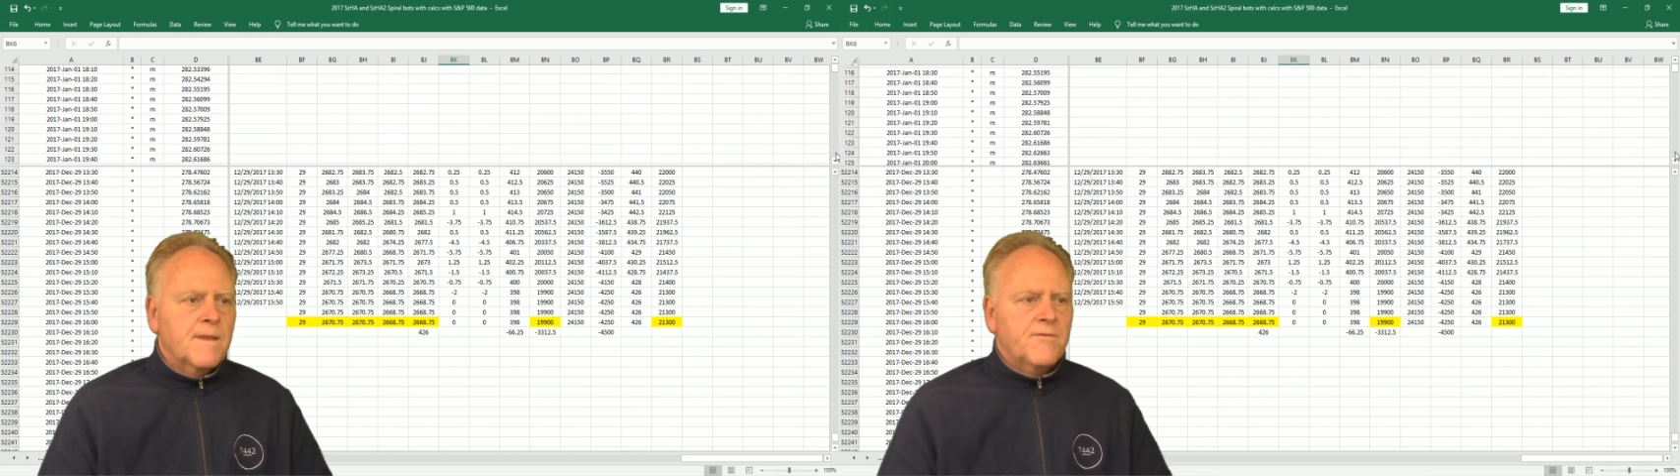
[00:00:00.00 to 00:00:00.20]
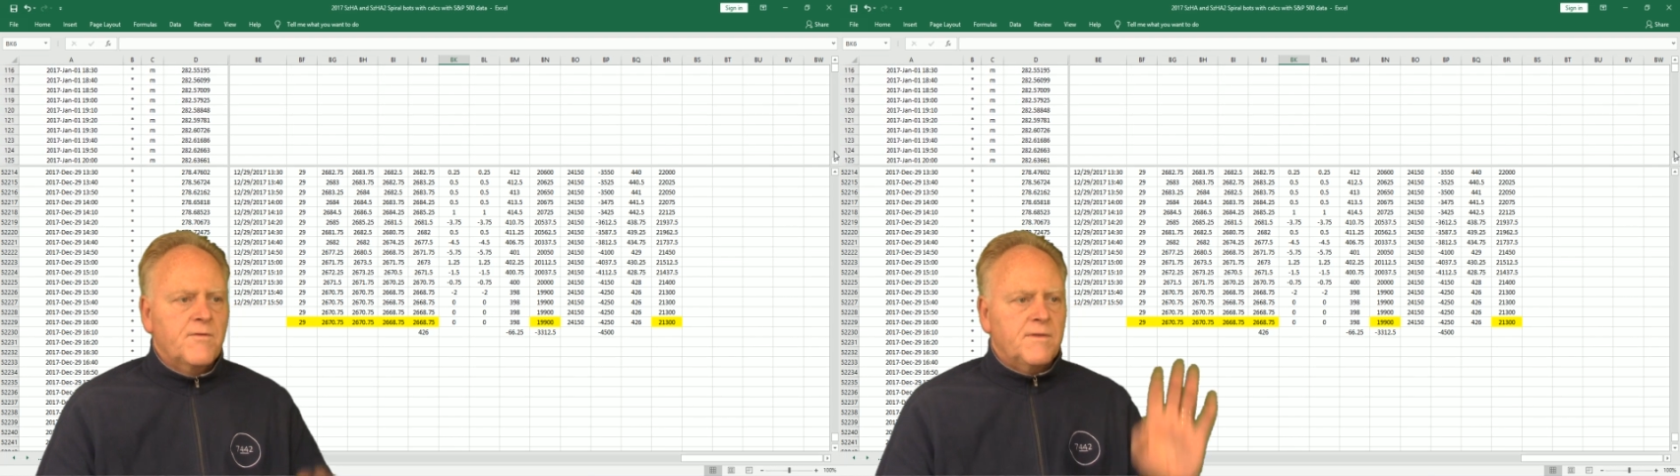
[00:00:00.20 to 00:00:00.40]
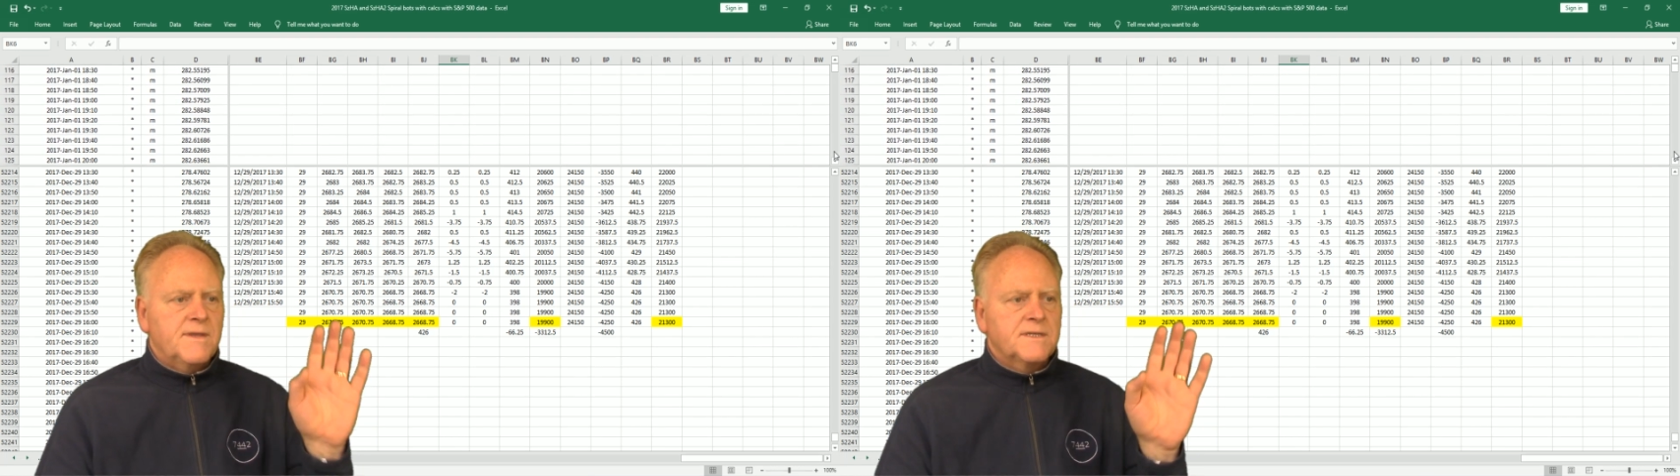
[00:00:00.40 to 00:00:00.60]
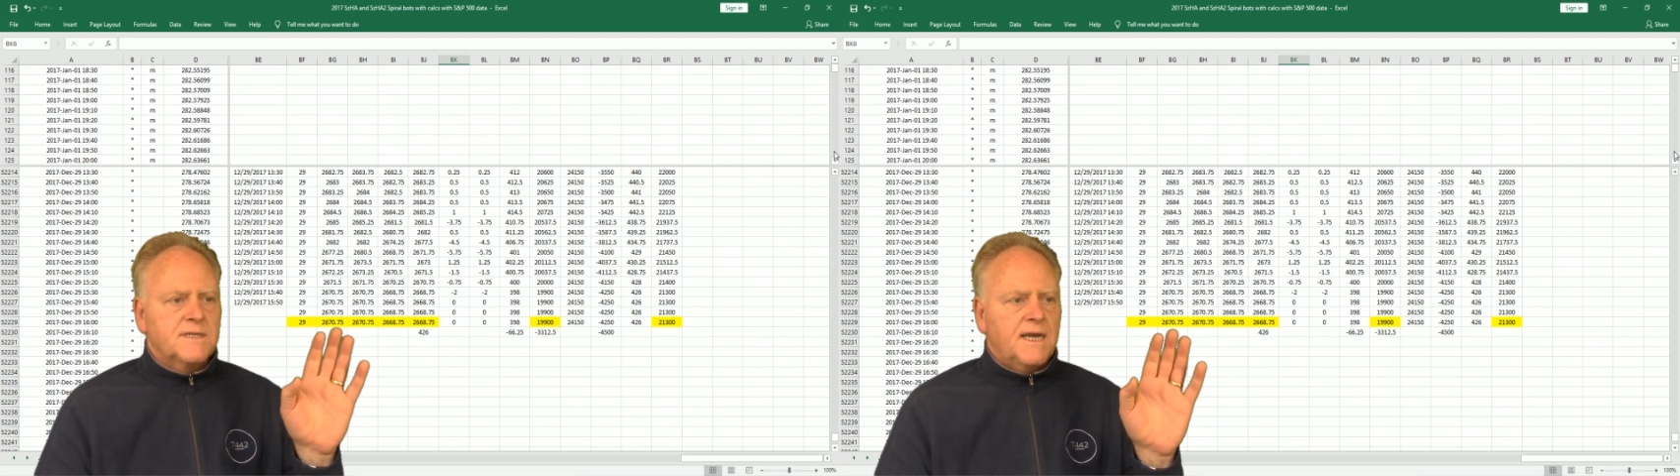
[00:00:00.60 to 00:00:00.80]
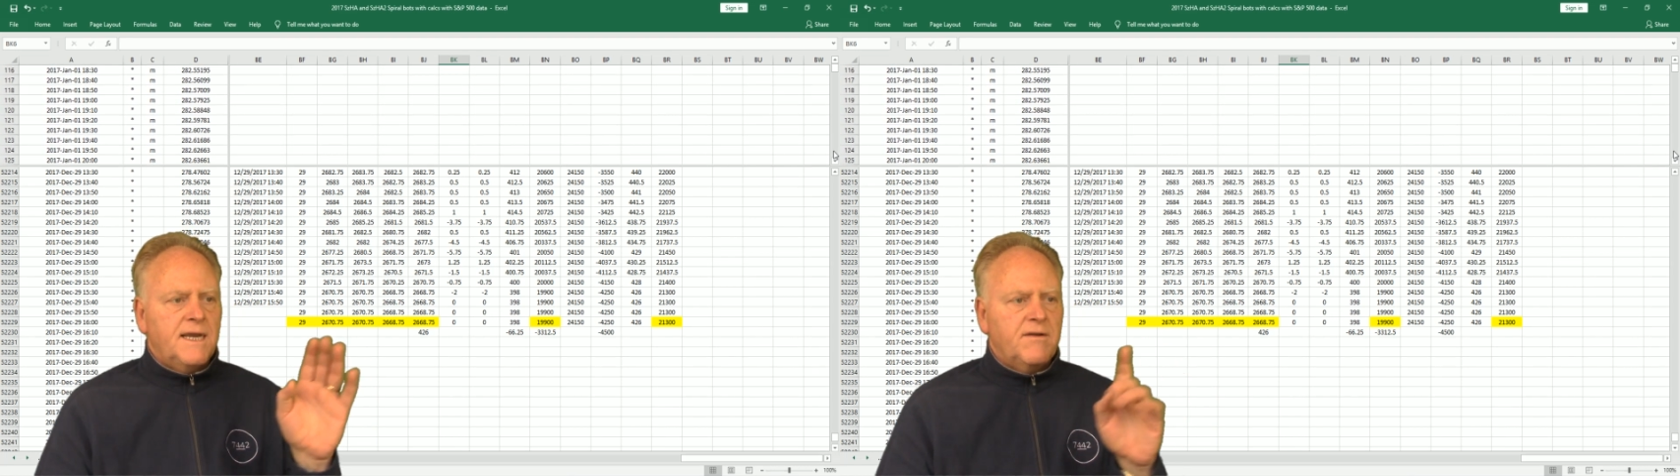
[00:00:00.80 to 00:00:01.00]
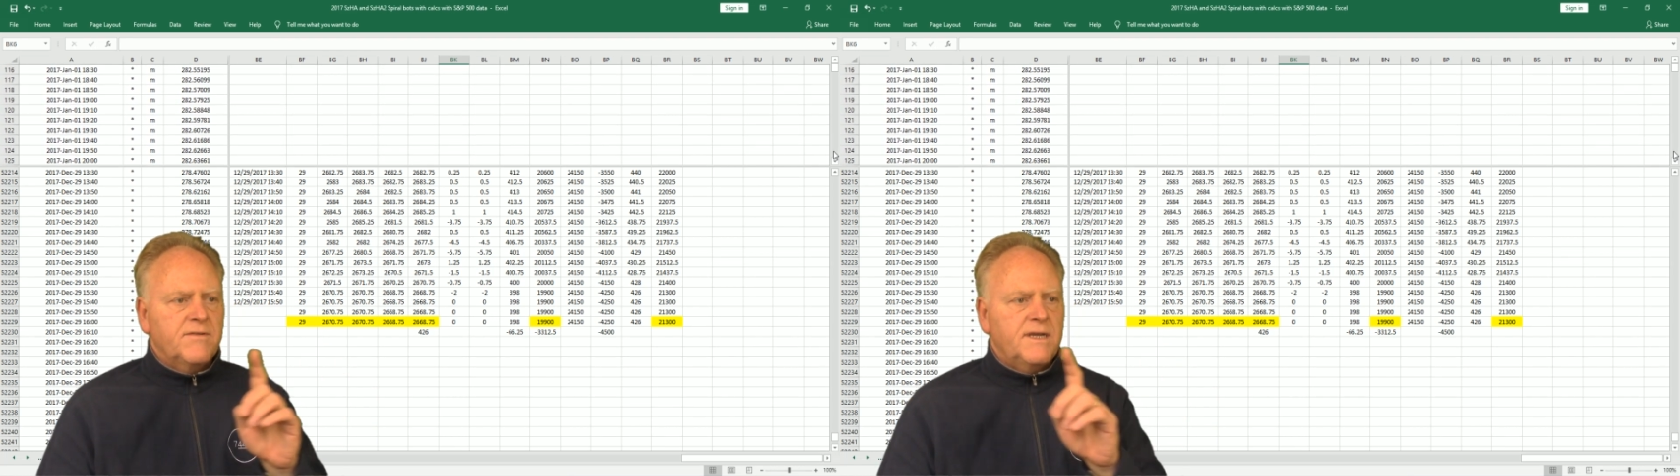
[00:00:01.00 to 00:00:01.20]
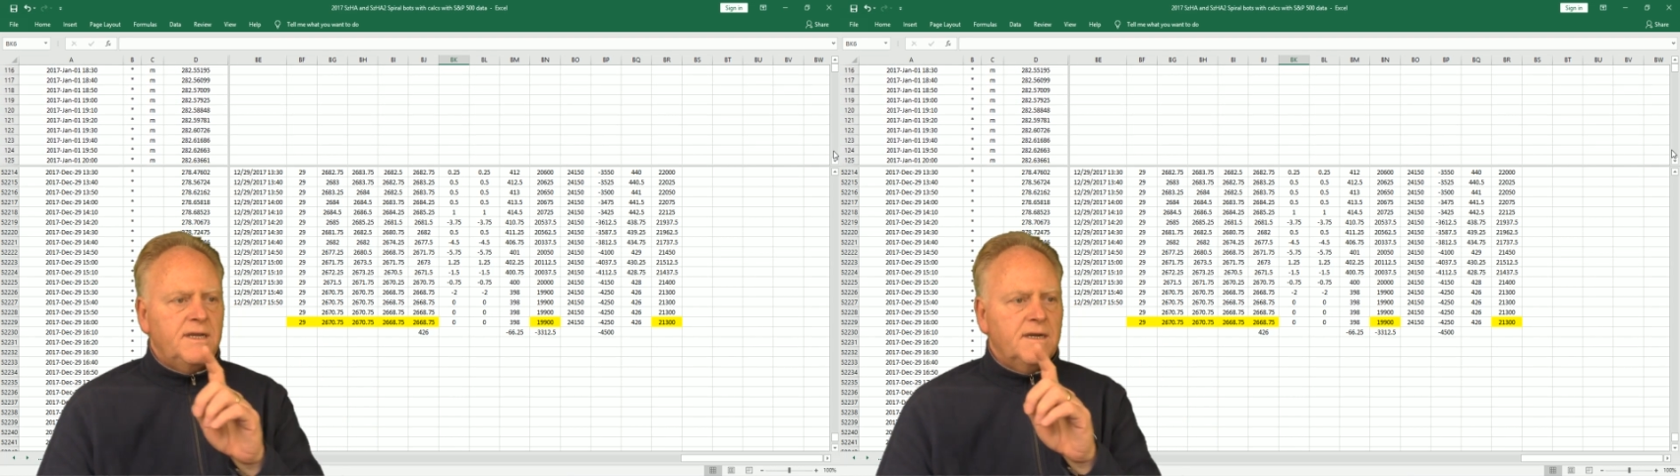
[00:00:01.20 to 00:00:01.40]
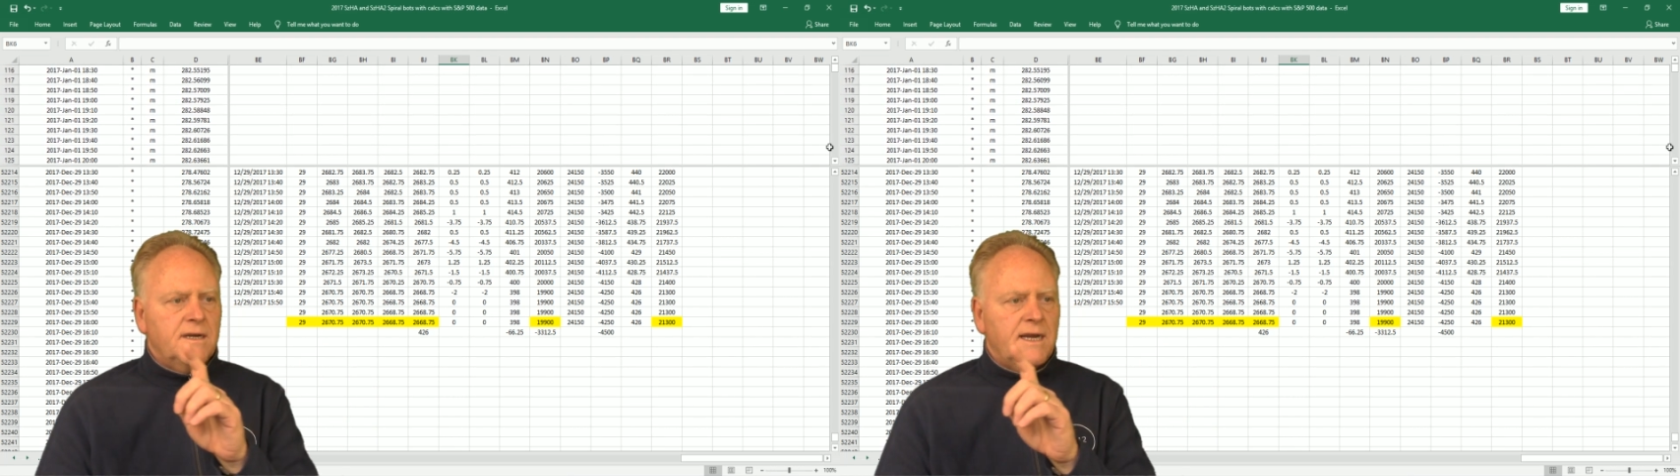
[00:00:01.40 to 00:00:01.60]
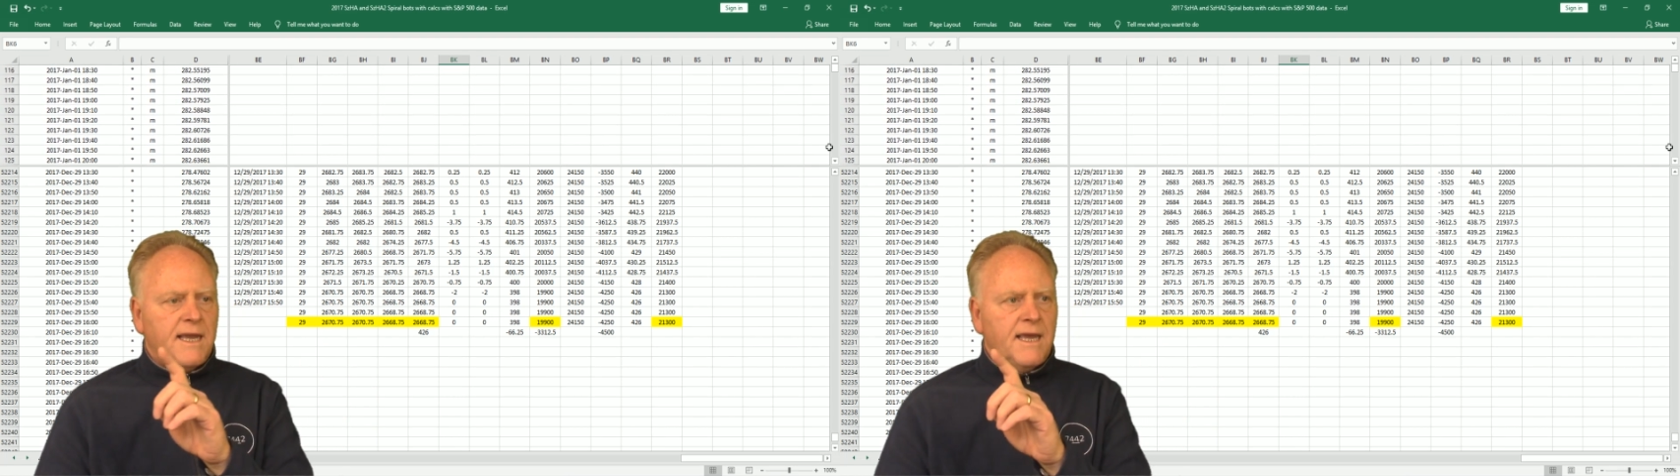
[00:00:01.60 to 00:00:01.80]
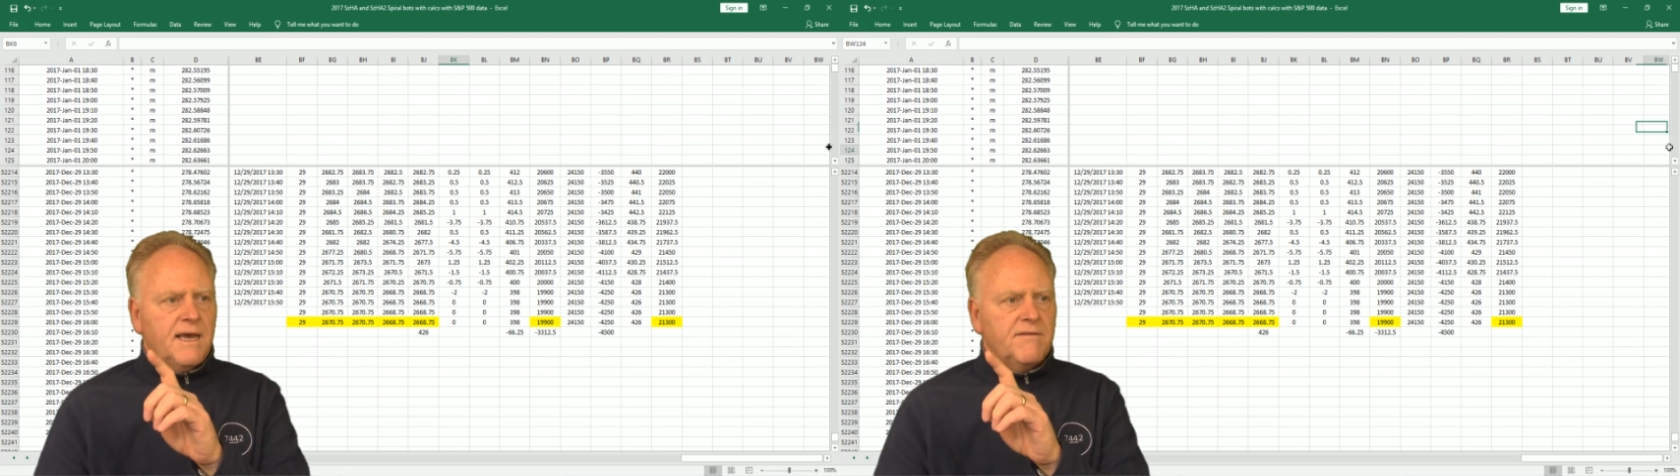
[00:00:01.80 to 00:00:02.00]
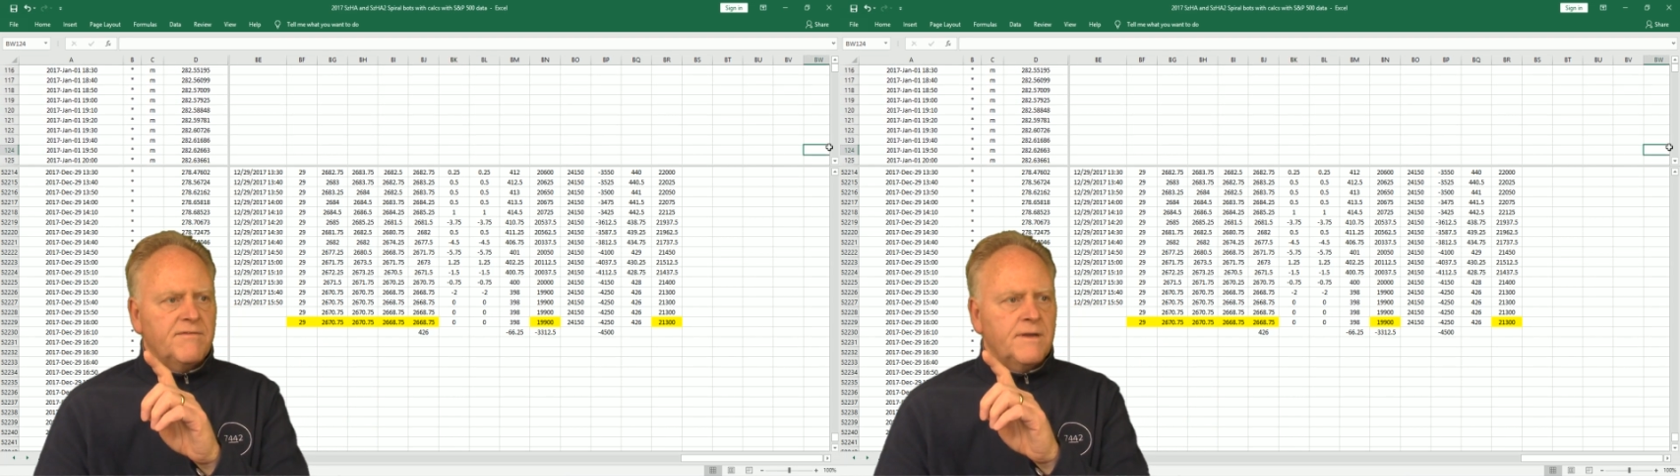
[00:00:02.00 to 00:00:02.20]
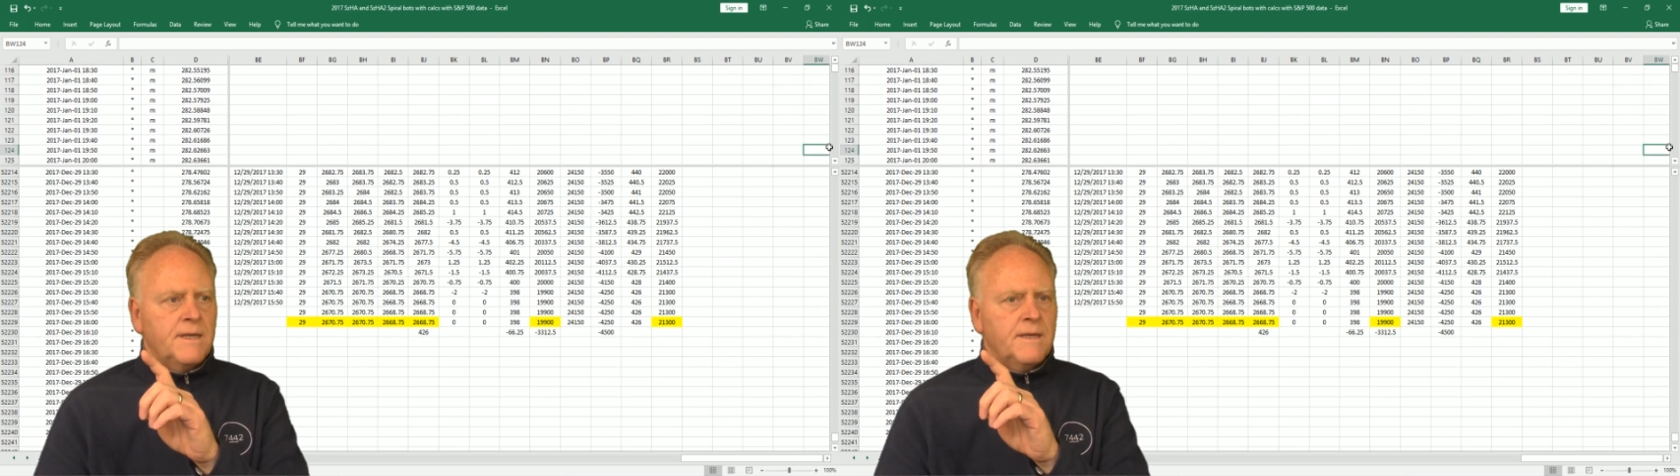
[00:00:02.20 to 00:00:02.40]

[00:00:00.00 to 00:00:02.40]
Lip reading: So on this side over here, I have